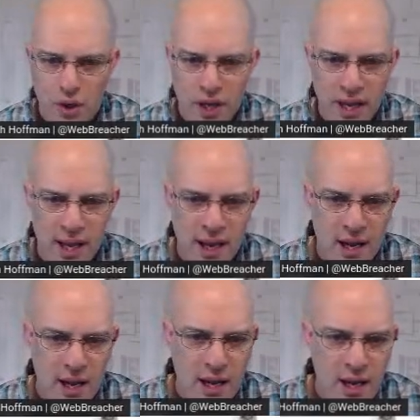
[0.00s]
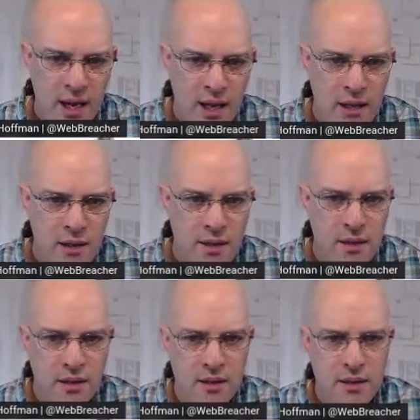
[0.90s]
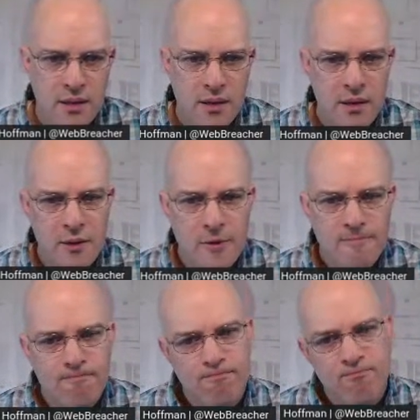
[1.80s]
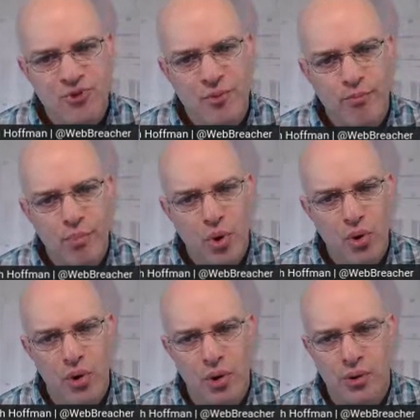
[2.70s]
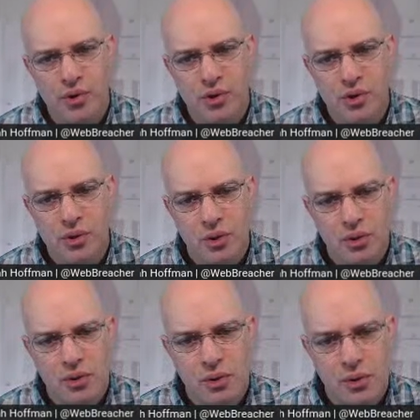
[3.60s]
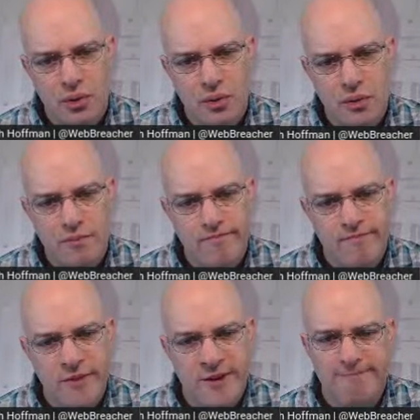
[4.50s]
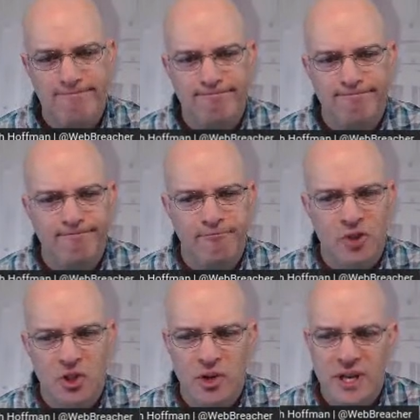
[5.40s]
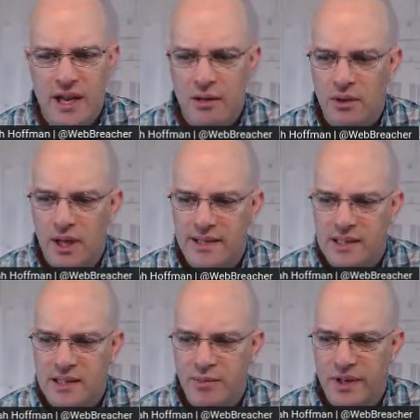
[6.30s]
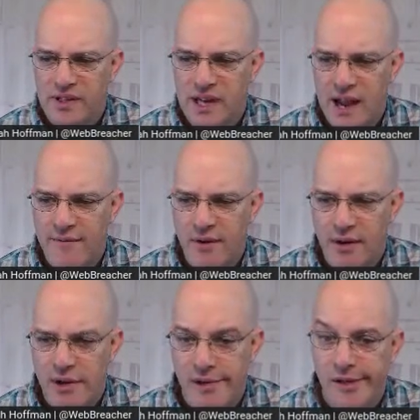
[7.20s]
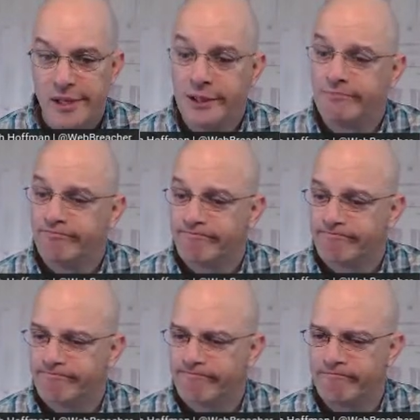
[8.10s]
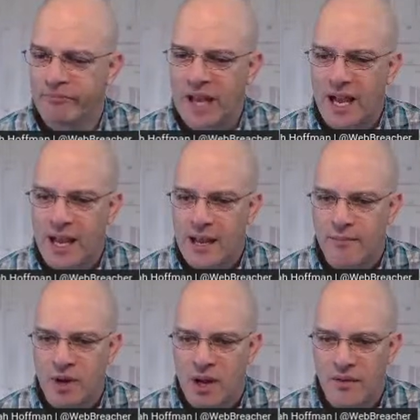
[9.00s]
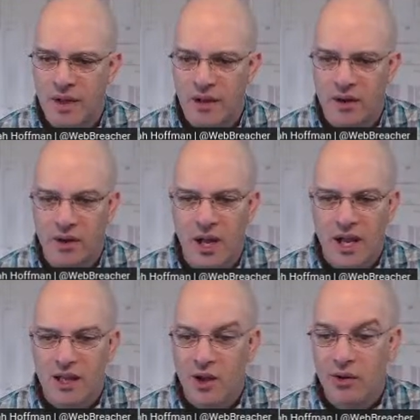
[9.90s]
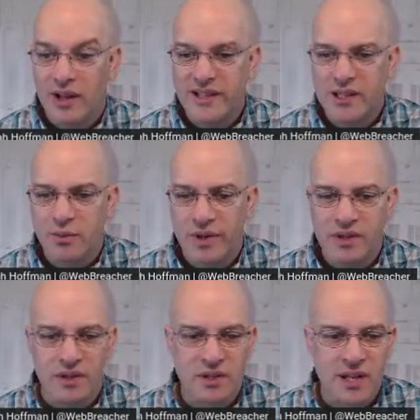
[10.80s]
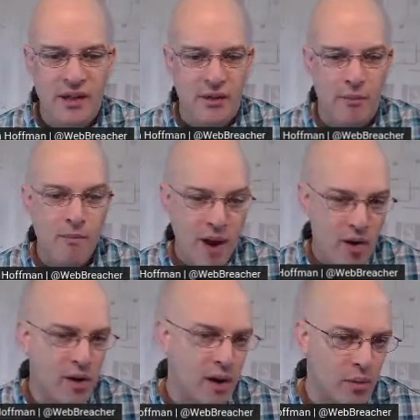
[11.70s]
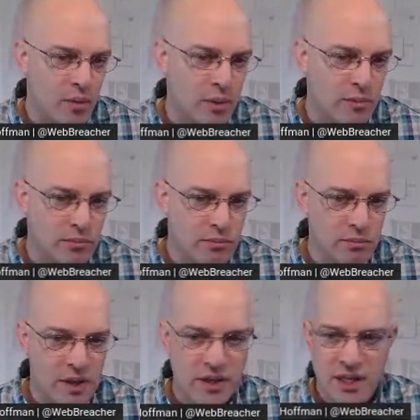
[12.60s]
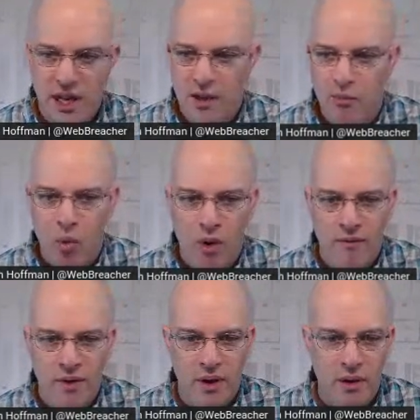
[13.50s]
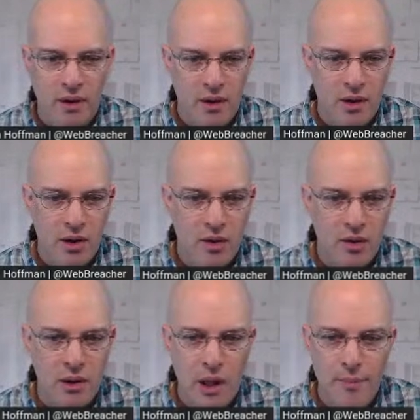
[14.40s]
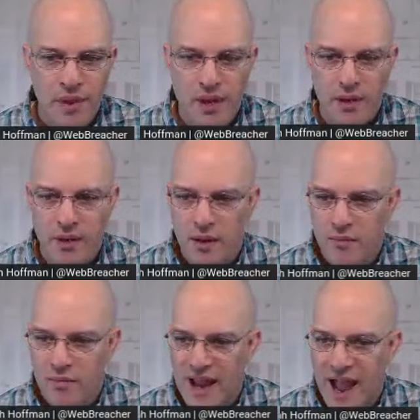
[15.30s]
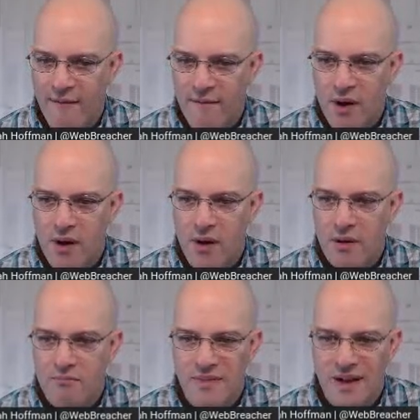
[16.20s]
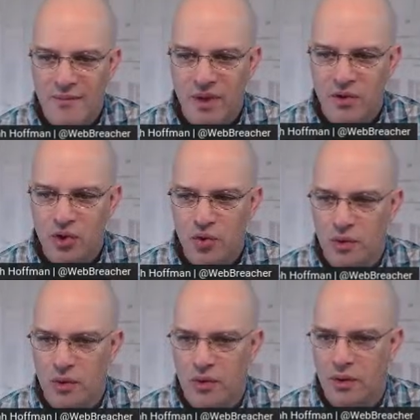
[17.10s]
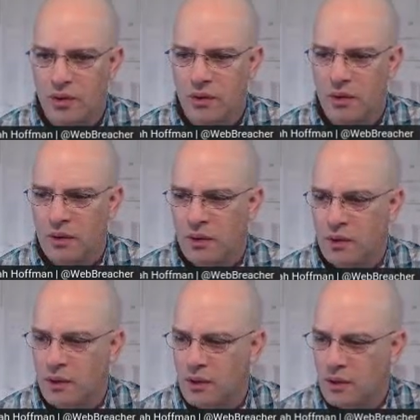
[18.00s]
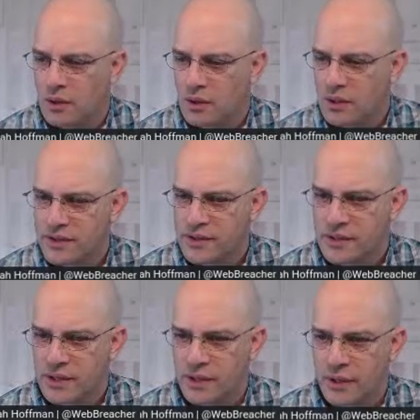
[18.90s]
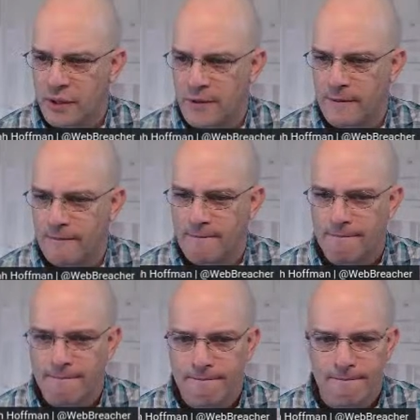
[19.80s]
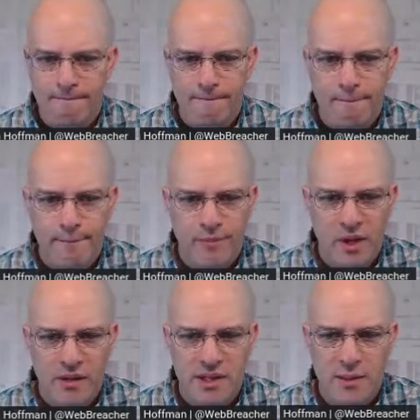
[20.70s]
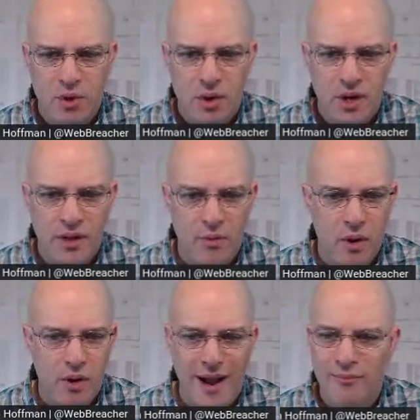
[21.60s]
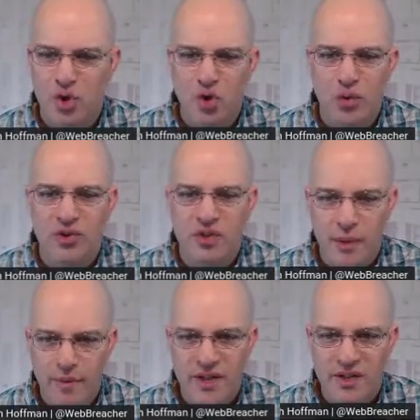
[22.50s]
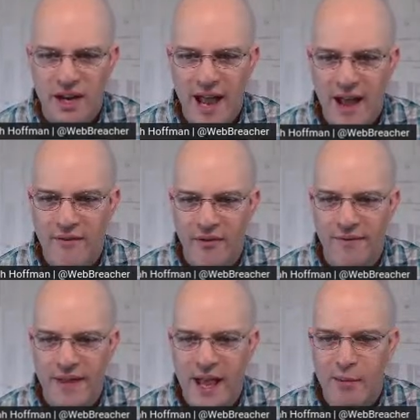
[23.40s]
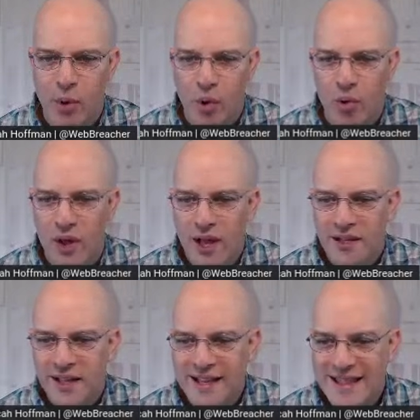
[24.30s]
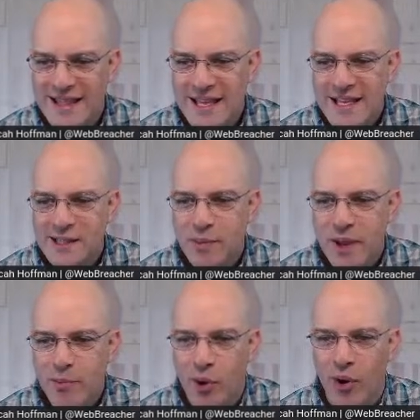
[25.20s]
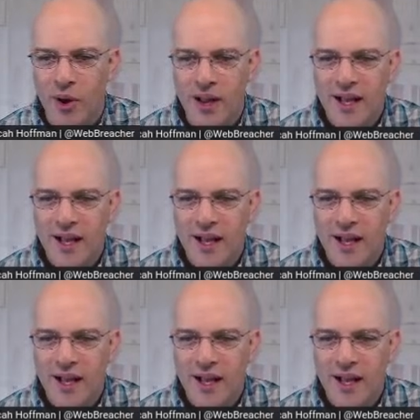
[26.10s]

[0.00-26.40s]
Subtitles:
And some birds. Yep. So yellow license plates in Africa. I am not that good. Yellow license plates in South America would indicate more of a Colombia, but Africa, I'm not sure. Let's see. Let's keep going down the road. I'm sure somebody's going to have a flagpole like these people.